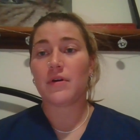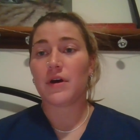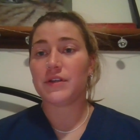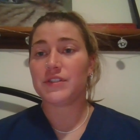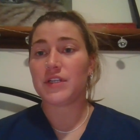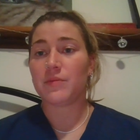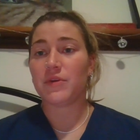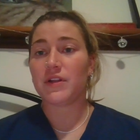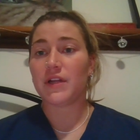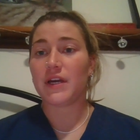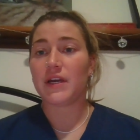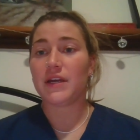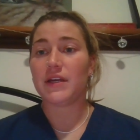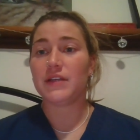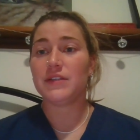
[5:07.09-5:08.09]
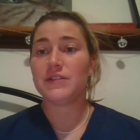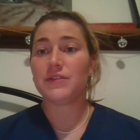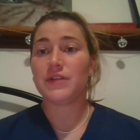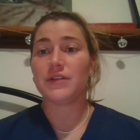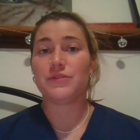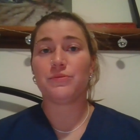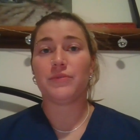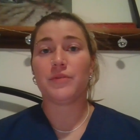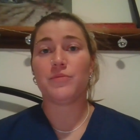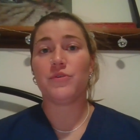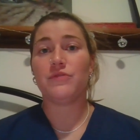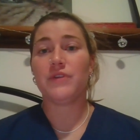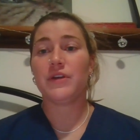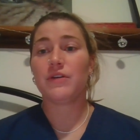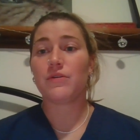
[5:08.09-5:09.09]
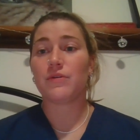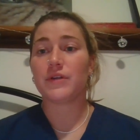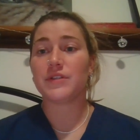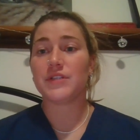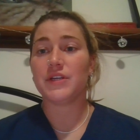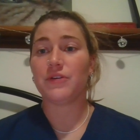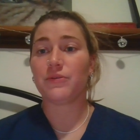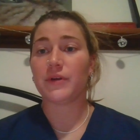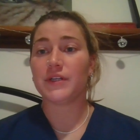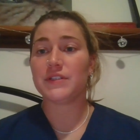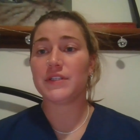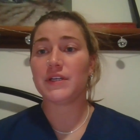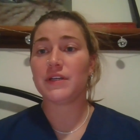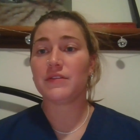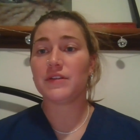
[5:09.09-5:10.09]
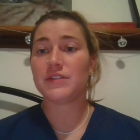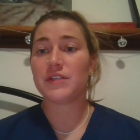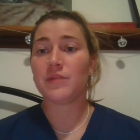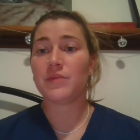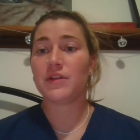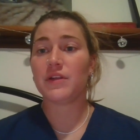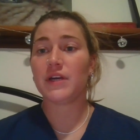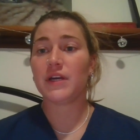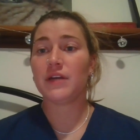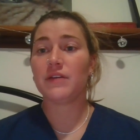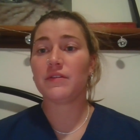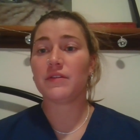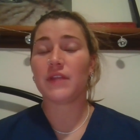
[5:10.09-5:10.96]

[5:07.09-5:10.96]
stimuli is removing or decreasing the stimuli